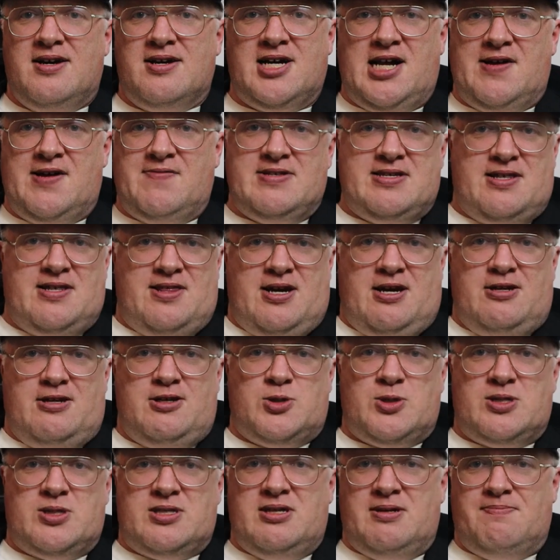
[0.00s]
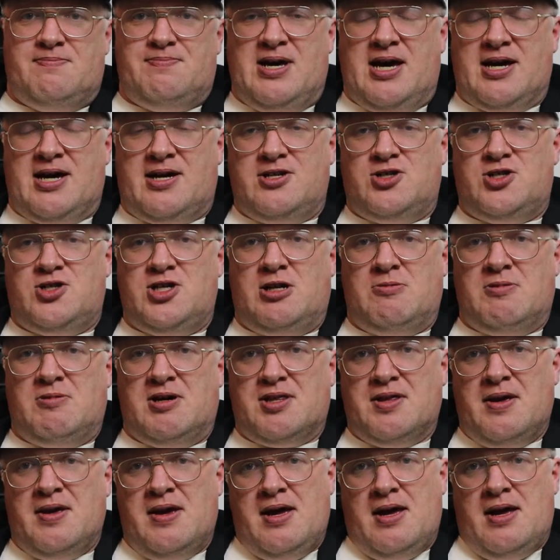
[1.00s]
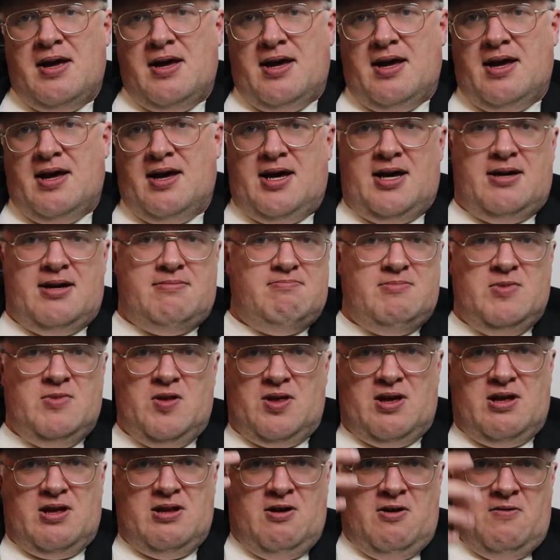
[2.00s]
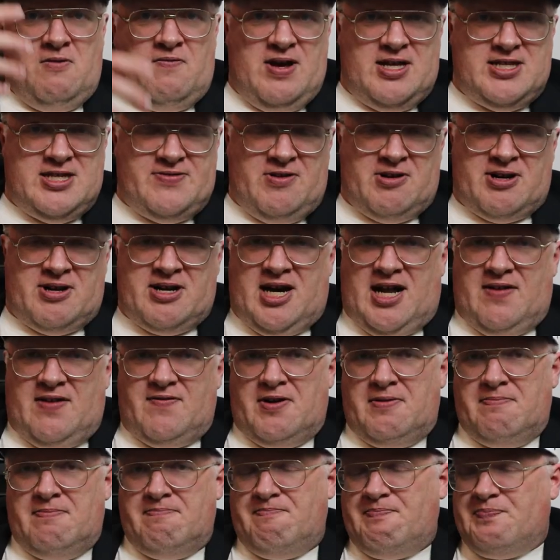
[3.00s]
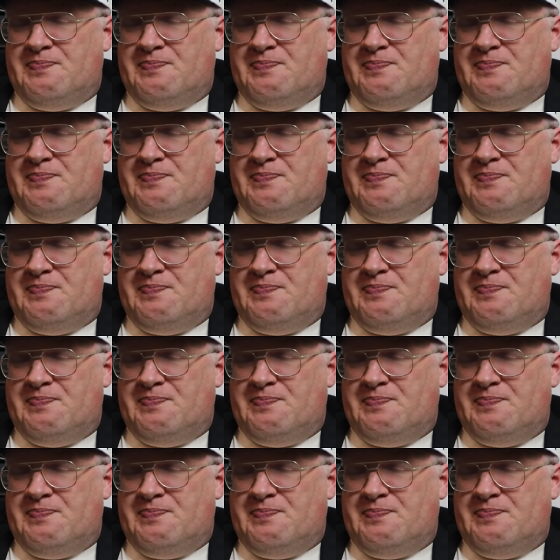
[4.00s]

Golf is a thing I just sit back and chill with. No offense if you're a golfer.